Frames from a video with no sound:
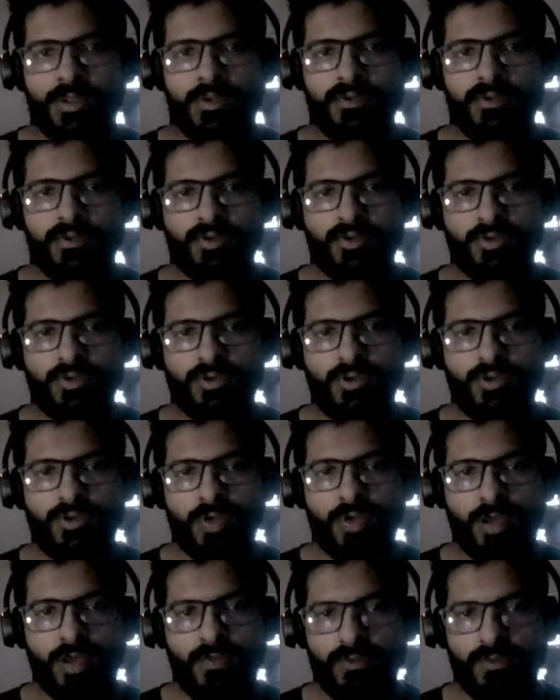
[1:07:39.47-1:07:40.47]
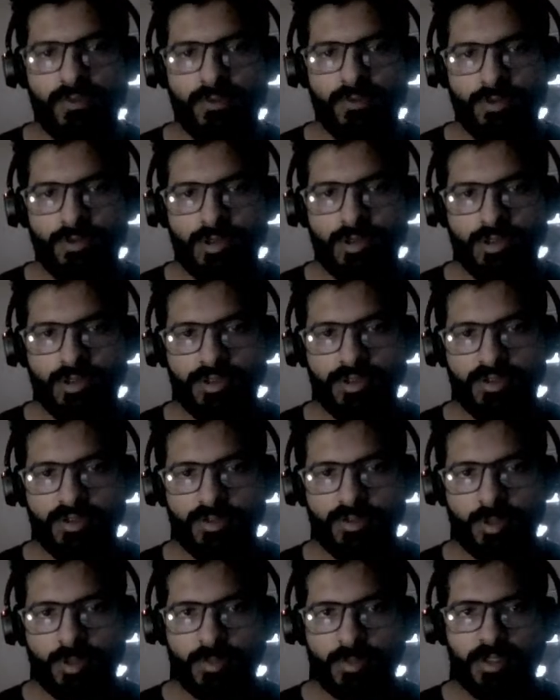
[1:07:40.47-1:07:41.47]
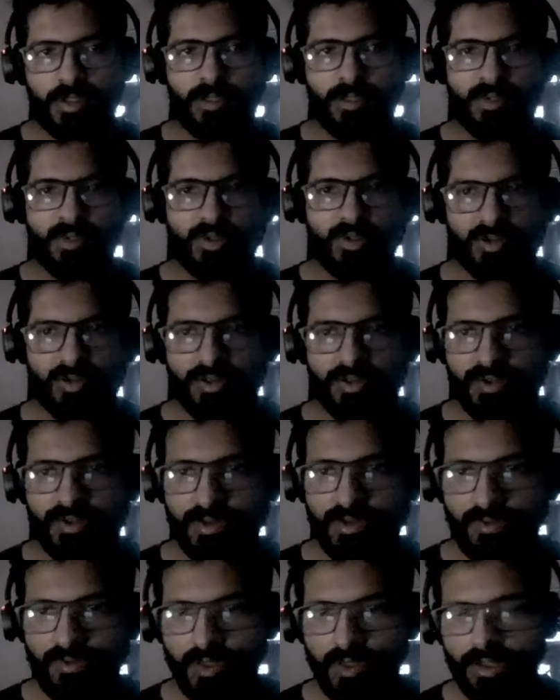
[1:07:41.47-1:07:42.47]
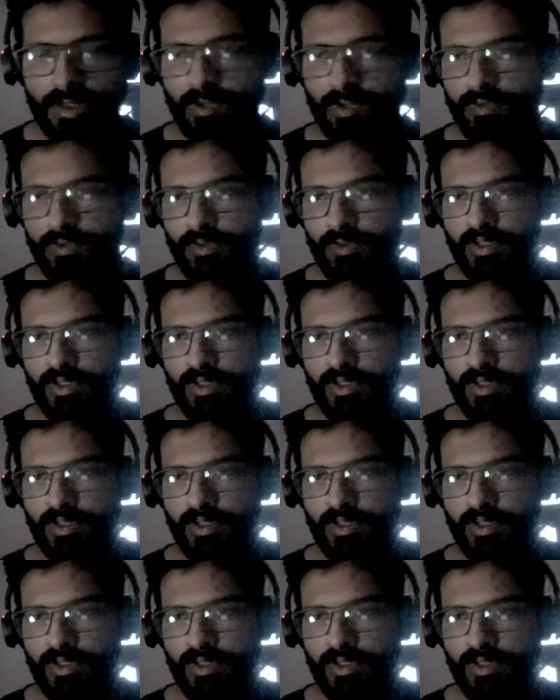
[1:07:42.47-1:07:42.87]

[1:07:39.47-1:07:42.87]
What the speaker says: So you have to learn this properly because this is very useful.